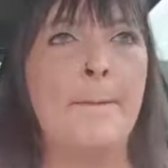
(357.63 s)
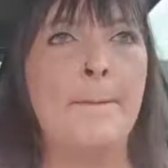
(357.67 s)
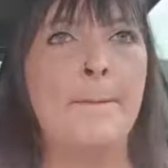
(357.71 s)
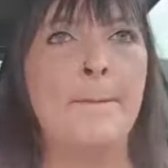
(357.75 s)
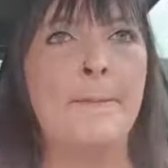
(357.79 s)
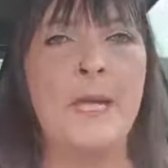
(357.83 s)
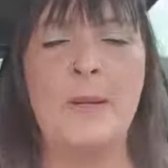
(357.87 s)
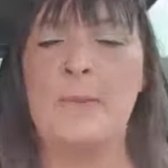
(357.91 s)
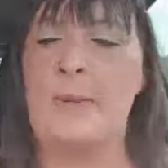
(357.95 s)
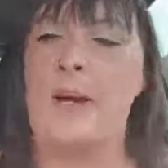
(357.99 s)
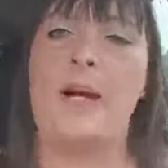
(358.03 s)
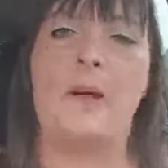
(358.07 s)

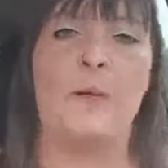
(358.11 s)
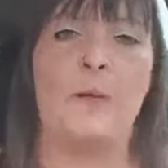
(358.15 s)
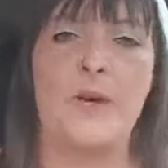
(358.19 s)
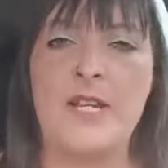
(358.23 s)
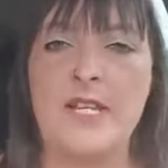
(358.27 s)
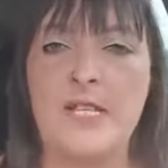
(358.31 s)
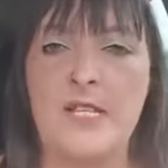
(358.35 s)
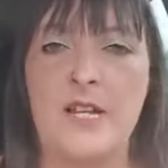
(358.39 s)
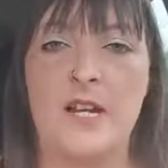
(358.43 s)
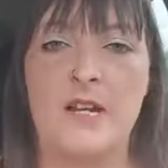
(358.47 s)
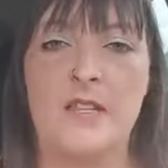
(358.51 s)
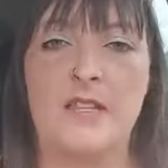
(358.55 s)
you're back where
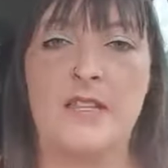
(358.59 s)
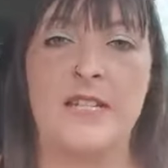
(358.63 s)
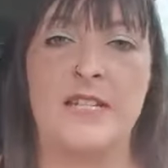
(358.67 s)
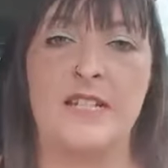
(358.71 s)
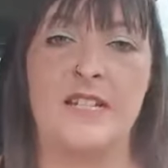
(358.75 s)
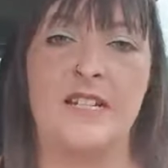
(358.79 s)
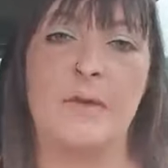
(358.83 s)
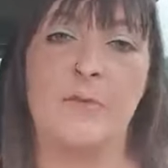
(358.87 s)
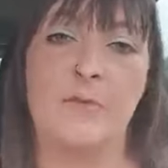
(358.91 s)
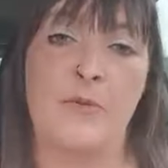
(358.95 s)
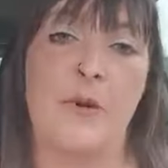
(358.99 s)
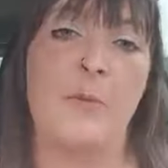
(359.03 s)
you
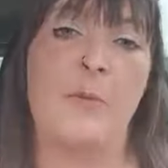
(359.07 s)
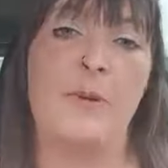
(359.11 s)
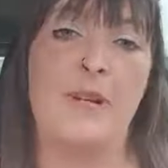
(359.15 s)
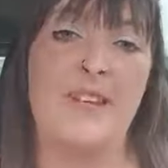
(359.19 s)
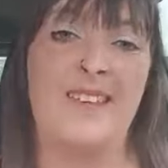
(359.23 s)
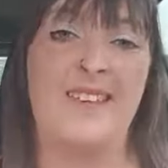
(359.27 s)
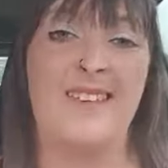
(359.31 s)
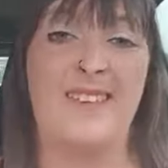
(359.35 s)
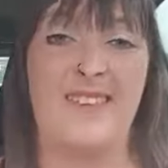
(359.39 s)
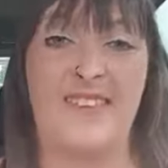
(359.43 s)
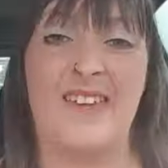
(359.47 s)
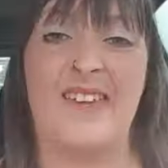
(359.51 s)
started, and
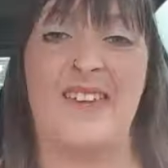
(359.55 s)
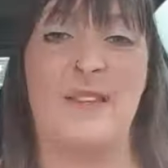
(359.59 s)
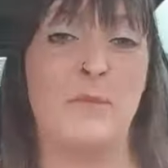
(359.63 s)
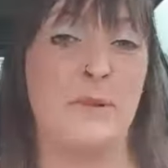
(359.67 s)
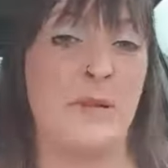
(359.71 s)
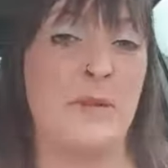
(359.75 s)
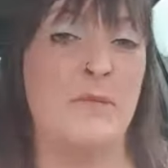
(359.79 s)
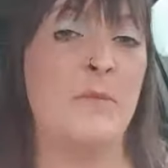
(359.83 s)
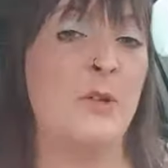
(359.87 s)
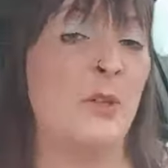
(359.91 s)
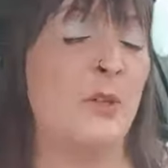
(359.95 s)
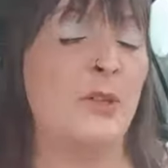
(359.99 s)
probably then a
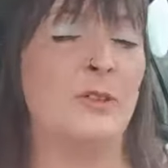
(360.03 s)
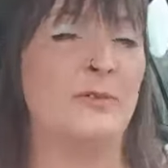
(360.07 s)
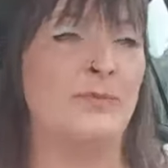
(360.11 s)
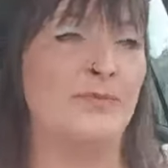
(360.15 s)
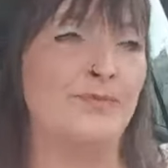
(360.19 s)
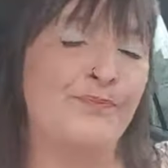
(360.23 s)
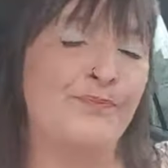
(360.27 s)
bit more.